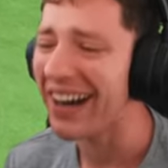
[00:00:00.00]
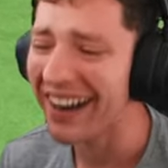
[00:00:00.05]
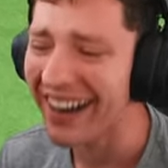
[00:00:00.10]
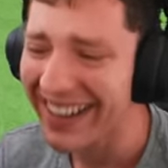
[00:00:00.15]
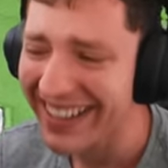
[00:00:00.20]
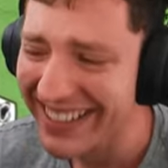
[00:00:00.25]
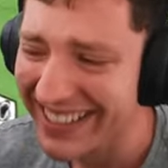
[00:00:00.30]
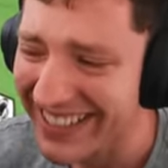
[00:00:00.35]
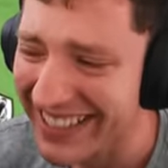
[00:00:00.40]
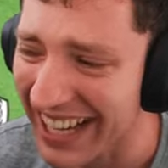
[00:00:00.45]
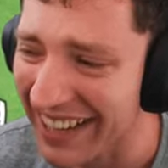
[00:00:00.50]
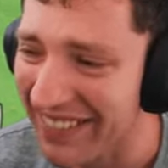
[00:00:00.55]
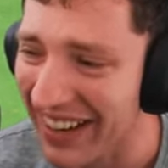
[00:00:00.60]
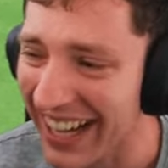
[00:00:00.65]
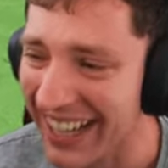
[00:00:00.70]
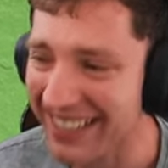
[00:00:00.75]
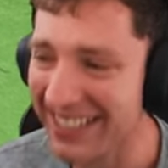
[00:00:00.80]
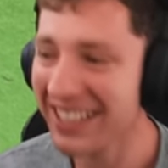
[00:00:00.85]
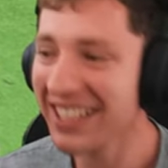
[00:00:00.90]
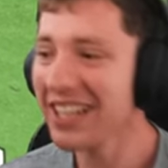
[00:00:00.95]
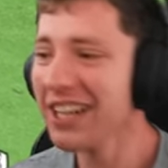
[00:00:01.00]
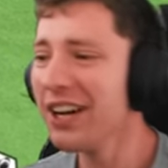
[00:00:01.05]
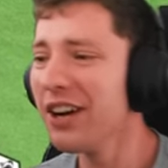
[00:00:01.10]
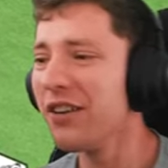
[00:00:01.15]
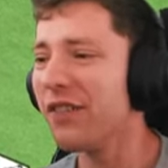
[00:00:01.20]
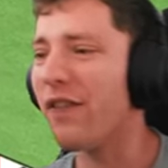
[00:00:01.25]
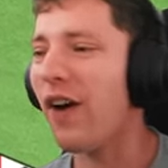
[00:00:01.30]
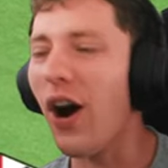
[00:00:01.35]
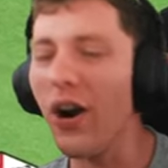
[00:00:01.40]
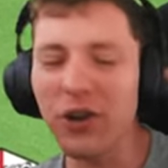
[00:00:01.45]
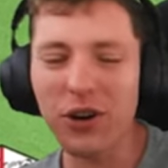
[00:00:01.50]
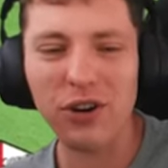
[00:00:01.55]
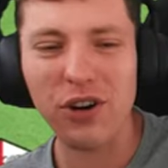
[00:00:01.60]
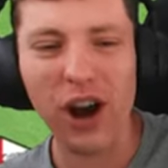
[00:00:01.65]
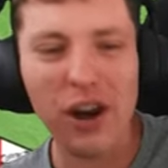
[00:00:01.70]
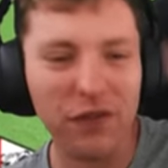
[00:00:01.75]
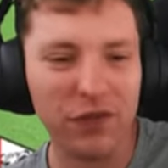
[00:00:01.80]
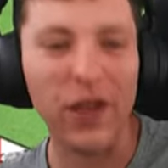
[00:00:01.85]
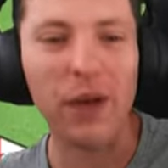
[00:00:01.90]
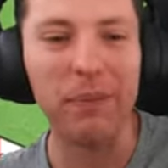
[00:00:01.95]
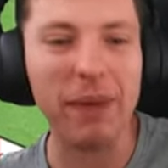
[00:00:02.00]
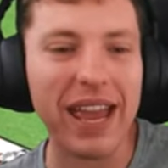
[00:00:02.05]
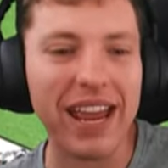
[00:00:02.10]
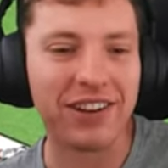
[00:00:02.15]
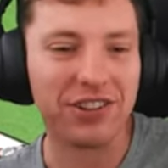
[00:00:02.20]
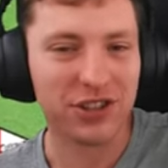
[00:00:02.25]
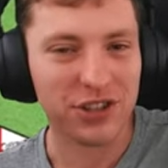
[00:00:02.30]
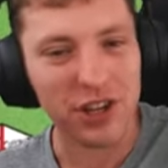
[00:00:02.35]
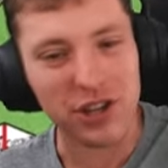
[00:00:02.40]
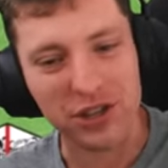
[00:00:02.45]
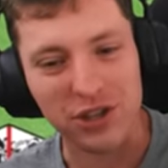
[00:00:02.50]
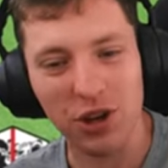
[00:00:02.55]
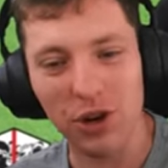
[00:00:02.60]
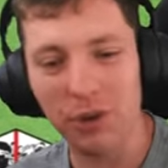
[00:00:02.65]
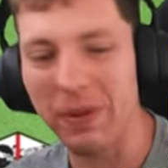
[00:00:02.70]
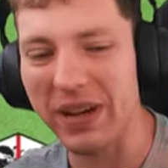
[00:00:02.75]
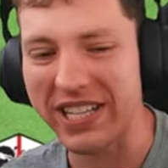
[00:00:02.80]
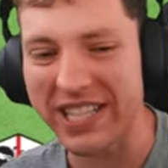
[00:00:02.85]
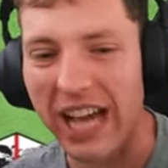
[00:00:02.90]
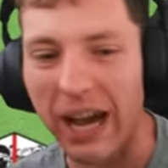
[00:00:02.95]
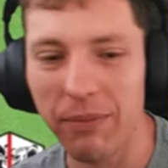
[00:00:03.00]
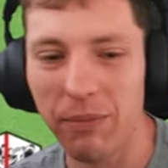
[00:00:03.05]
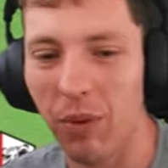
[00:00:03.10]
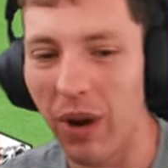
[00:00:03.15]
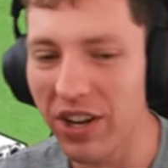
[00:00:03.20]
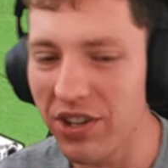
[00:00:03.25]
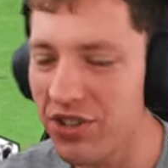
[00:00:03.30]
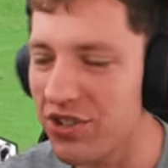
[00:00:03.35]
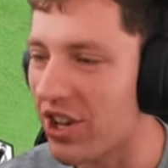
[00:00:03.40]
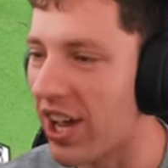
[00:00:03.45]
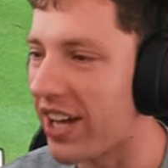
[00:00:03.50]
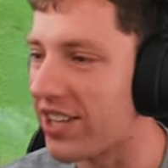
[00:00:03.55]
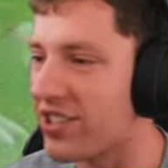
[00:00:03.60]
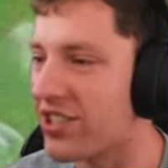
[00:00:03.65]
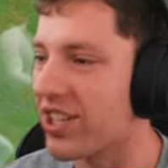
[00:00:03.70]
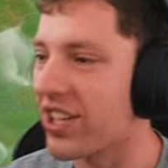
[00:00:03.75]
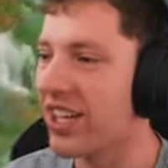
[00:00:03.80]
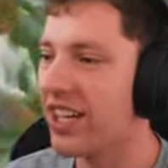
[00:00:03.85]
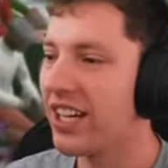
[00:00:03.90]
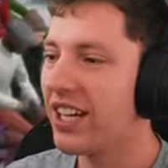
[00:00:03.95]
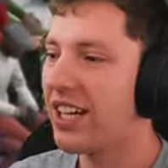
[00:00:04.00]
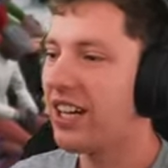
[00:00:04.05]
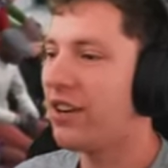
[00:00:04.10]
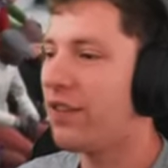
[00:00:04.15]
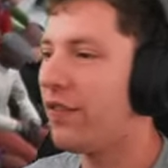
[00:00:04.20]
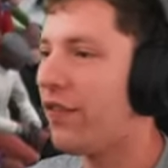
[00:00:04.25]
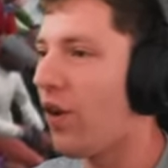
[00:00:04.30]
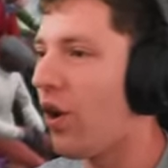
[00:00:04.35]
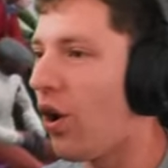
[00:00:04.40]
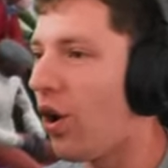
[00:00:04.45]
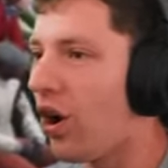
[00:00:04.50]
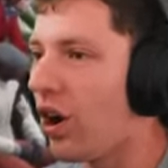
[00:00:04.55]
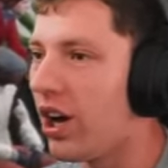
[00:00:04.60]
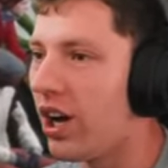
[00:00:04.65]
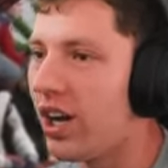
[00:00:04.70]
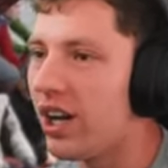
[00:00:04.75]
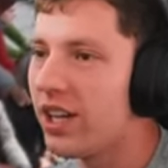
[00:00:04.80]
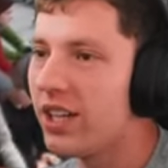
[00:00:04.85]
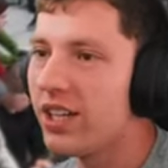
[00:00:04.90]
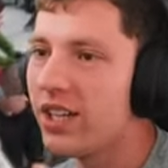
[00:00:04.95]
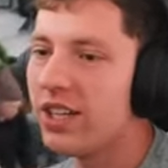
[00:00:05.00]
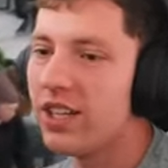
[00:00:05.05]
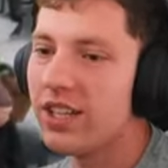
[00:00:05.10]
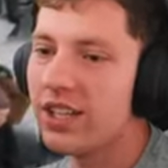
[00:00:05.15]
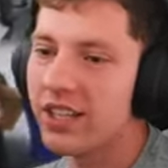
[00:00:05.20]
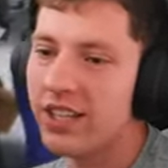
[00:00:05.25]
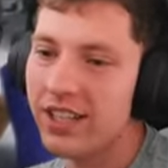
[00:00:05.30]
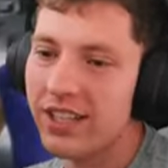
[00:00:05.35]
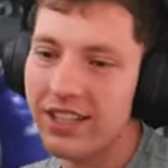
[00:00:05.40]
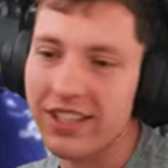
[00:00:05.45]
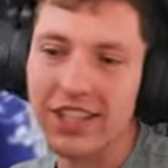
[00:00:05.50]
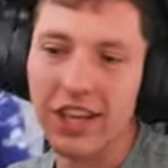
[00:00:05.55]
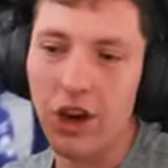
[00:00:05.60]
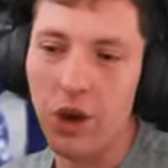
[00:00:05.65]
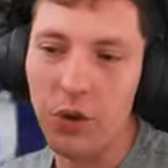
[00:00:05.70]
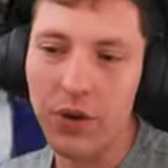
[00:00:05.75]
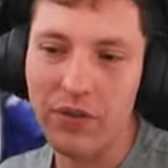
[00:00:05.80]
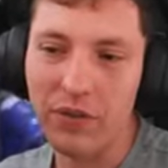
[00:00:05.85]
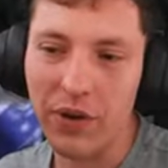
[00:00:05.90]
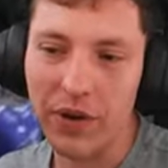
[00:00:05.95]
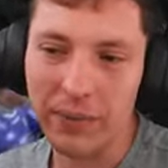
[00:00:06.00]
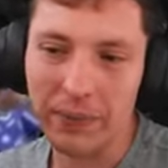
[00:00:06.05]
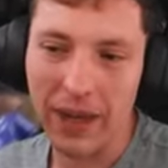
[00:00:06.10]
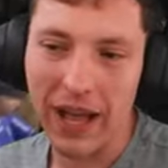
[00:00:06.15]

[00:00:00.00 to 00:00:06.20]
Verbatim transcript: behind you, dumbass. Fodor off the bench. The super sub wins it for yeah, whoever